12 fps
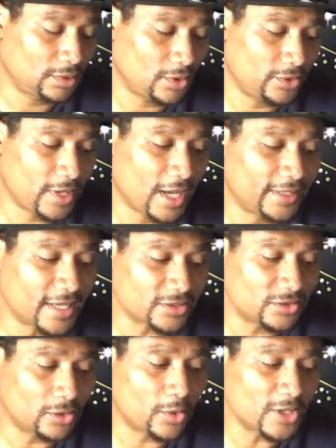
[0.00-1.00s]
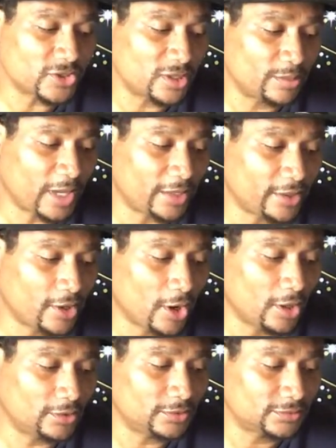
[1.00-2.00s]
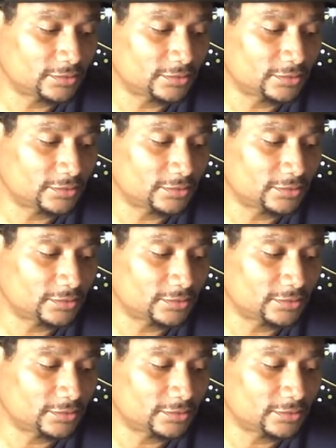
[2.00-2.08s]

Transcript: oh, you got a yes or no question about your girl?